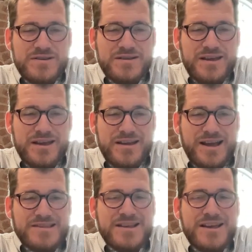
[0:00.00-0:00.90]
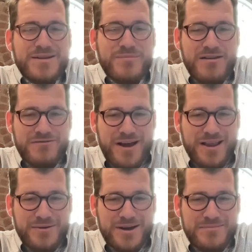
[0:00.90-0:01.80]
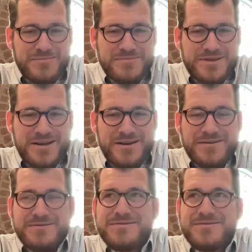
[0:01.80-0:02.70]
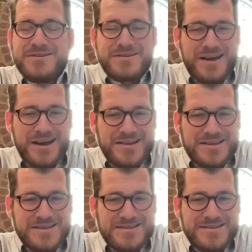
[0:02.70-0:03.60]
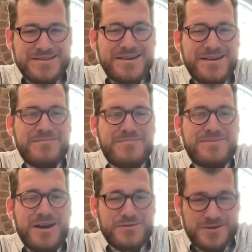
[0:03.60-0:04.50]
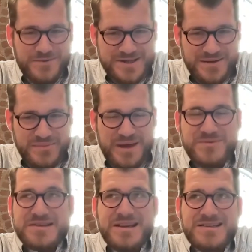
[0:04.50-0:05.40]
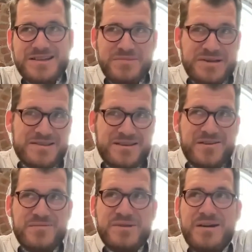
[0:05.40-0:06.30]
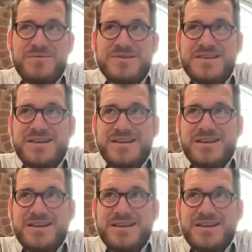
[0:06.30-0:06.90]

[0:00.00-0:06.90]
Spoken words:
and I said in my follow-up, you know, look guys, not only was I Baptist like 10 minutes ago, but I was,